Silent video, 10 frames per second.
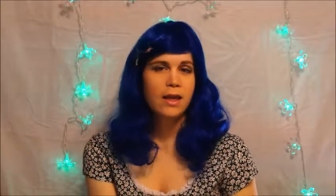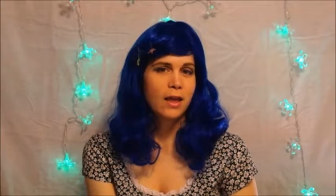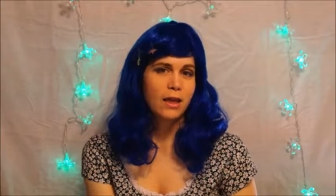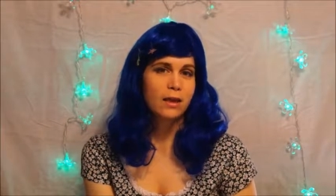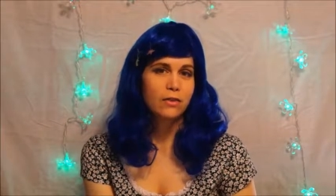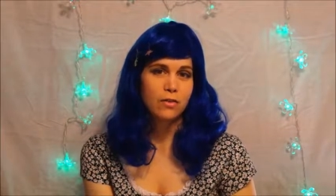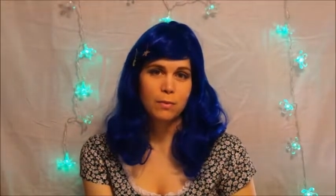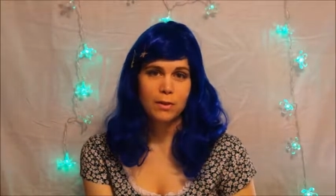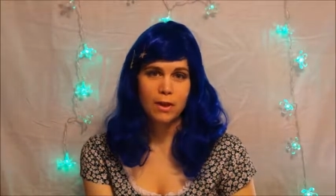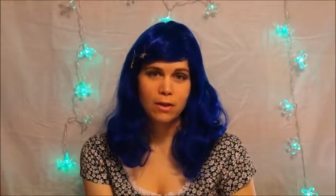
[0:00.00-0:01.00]
and Gem
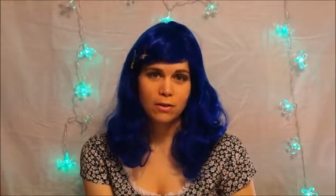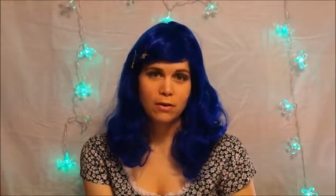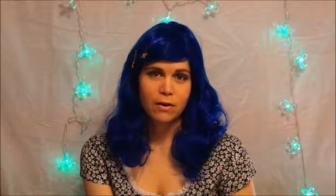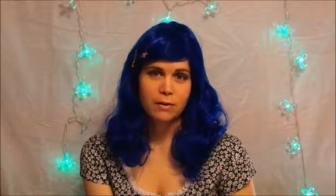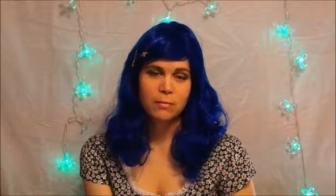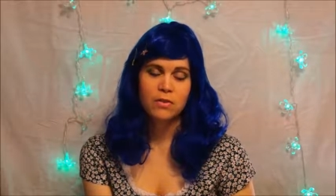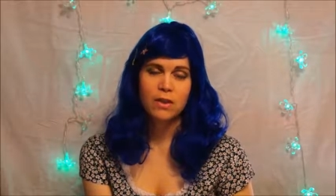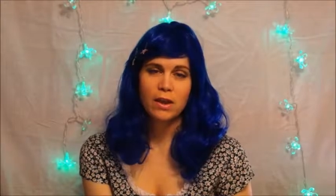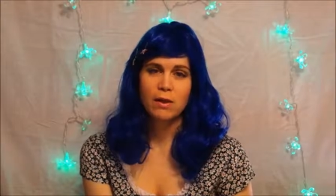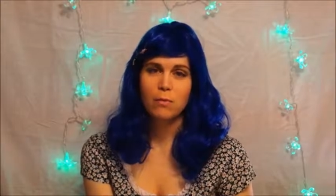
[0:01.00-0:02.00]
and the Holograms.
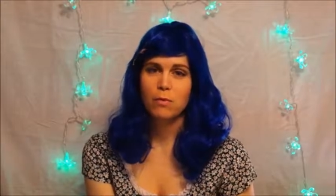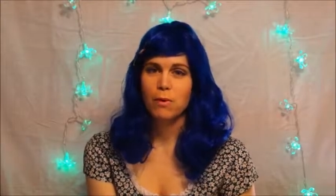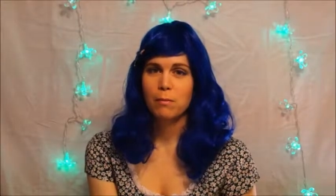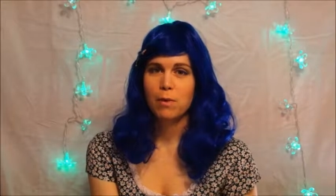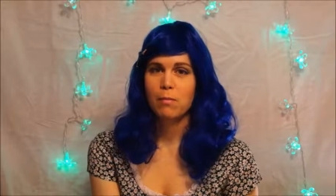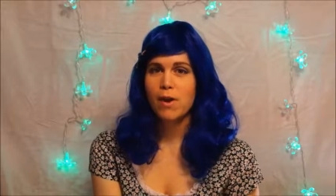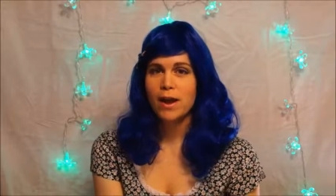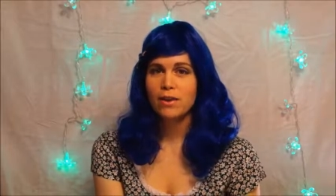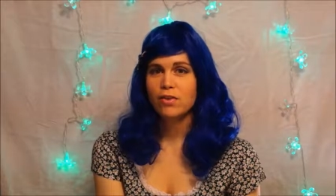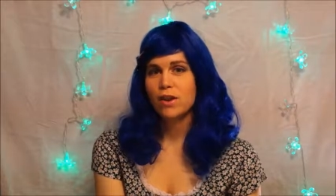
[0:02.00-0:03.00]
And with Rainbow
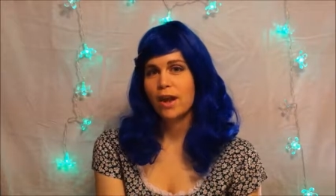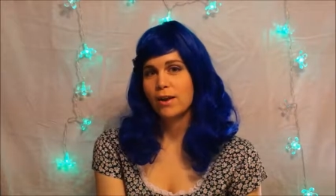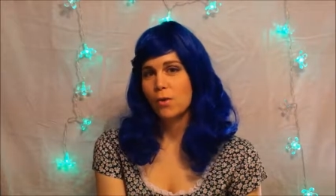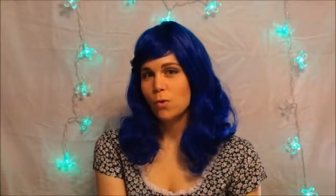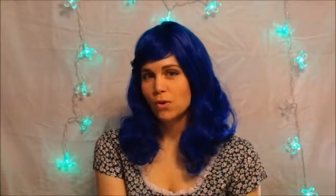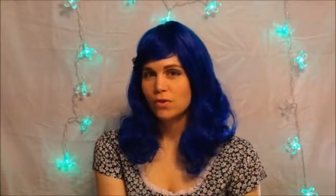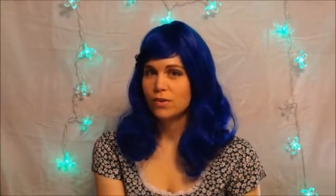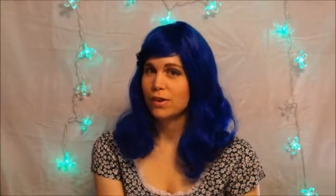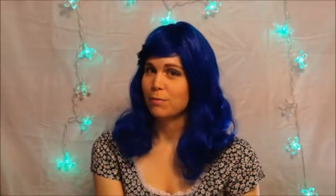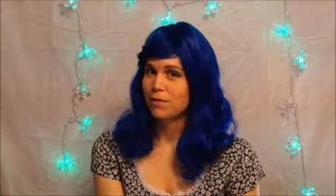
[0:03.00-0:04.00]
Bright, she had a
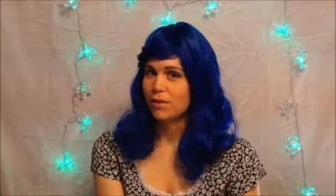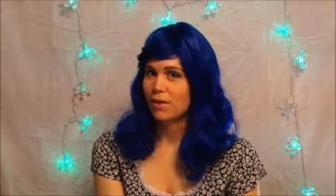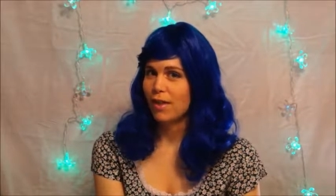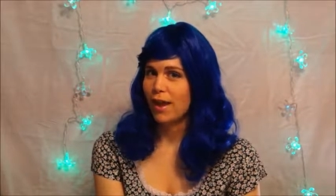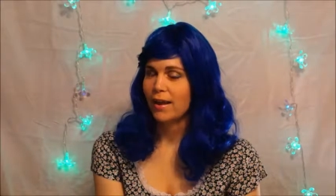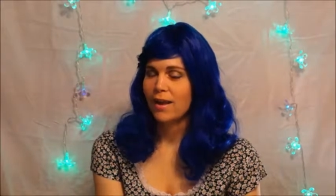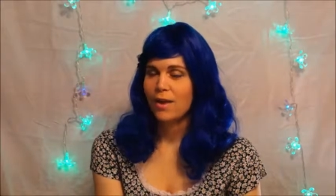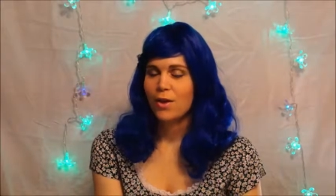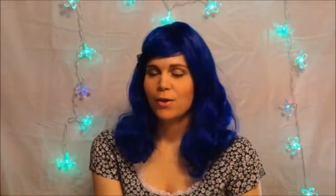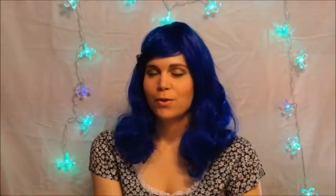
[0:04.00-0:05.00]
horse named Starlight,
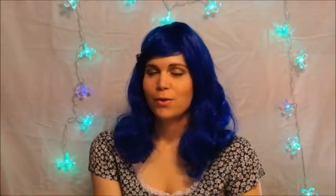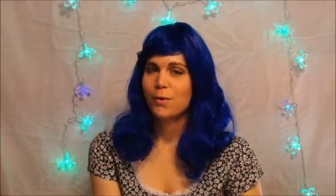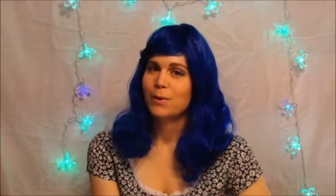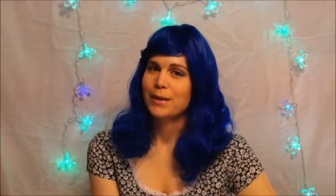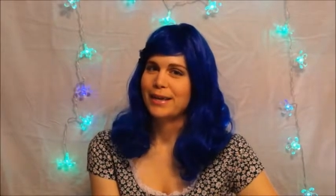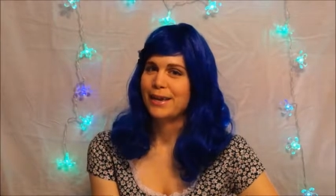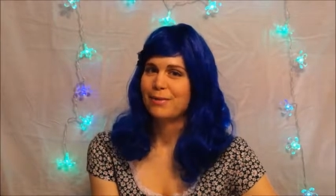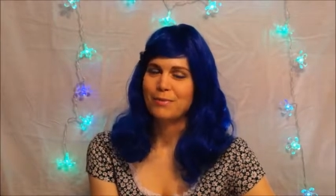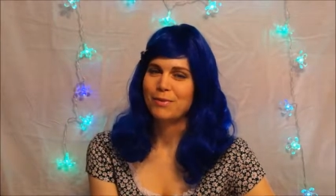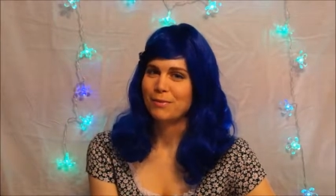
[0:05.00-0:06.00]
who, quoting
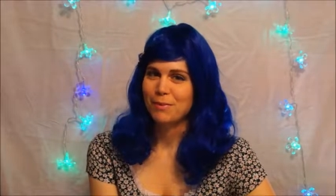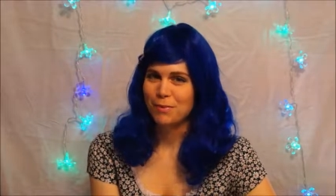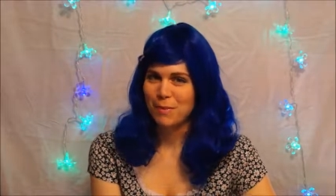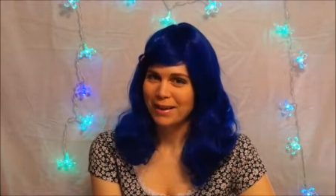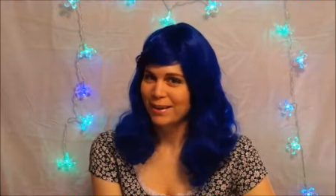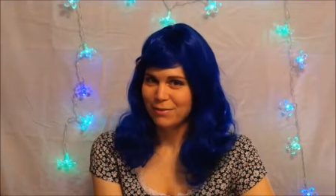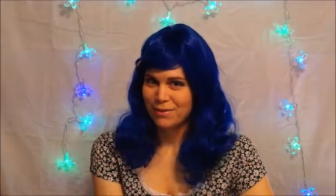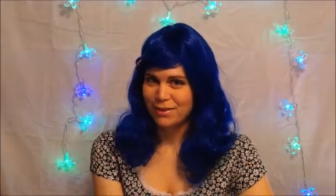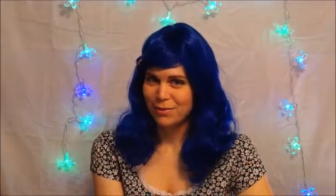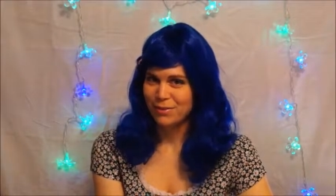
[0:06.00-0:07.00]
him, was the most
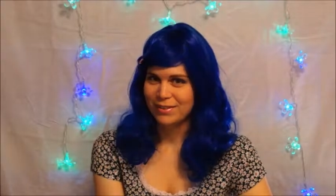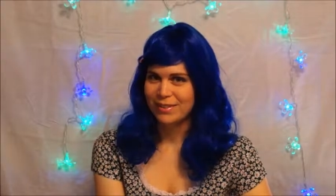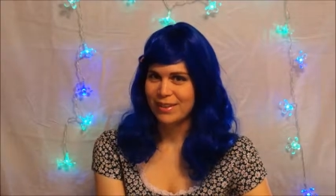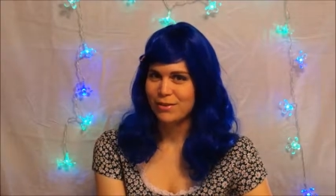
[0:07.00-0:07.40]
magnificent horse in the